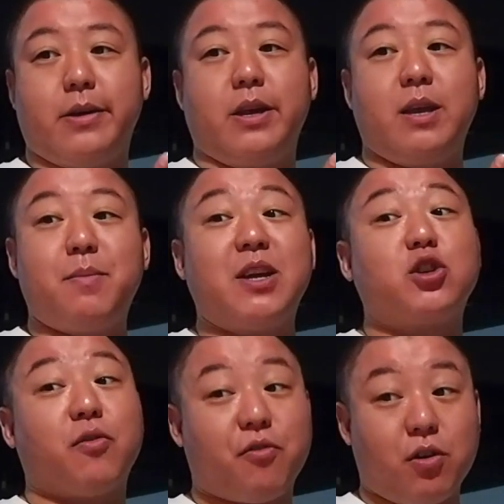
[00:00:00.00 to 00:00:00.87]

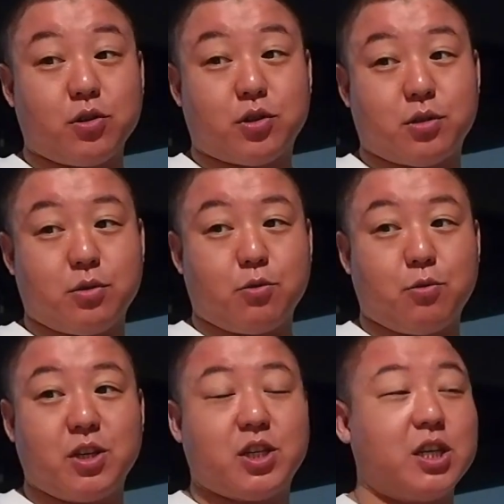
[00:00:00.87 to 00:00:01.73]
image of France,
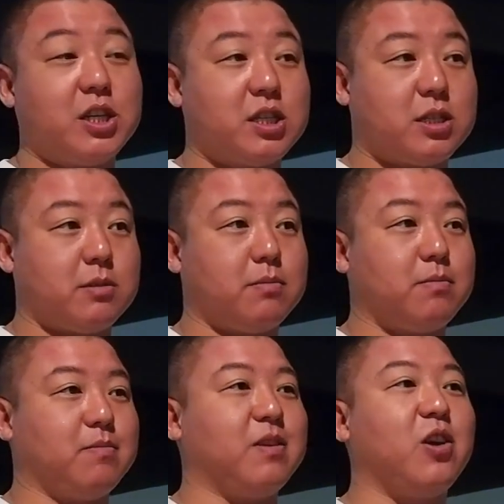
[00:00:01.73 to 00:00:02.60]
which is
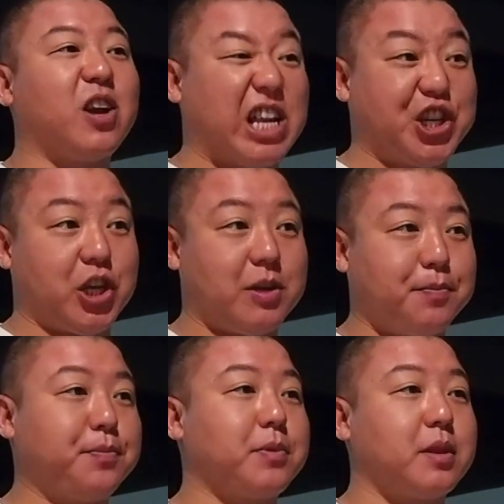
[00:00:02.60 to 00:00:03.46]
a cliche.
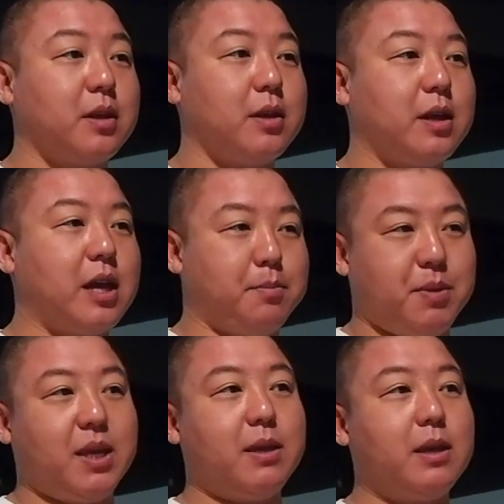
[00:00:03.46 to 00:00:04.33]

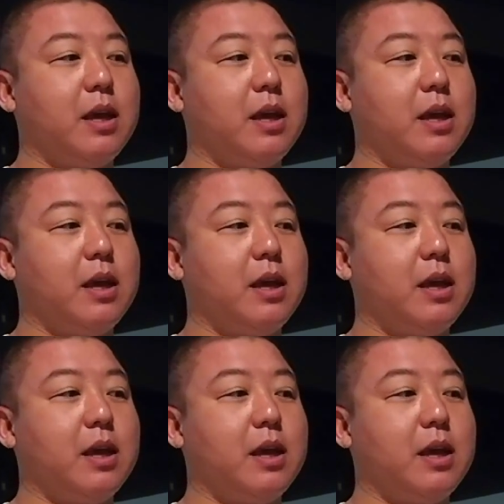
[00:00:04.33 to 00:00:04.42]
Me,